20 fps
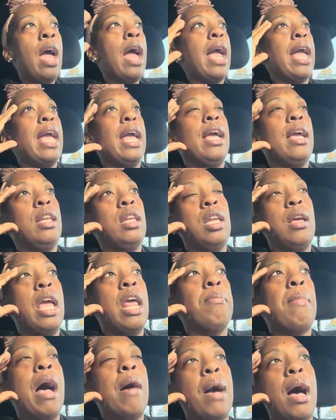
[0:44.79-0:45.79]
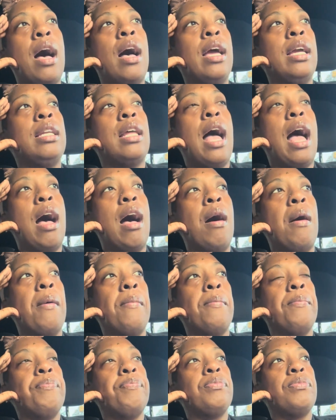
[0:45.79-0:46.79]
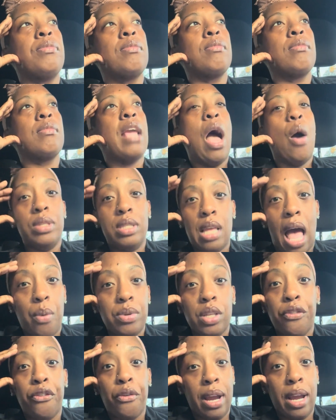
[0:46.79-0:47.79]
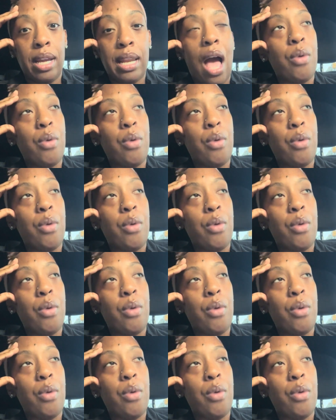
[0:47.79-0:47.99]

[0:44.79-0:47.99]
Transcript: And in my mind, I was afraid.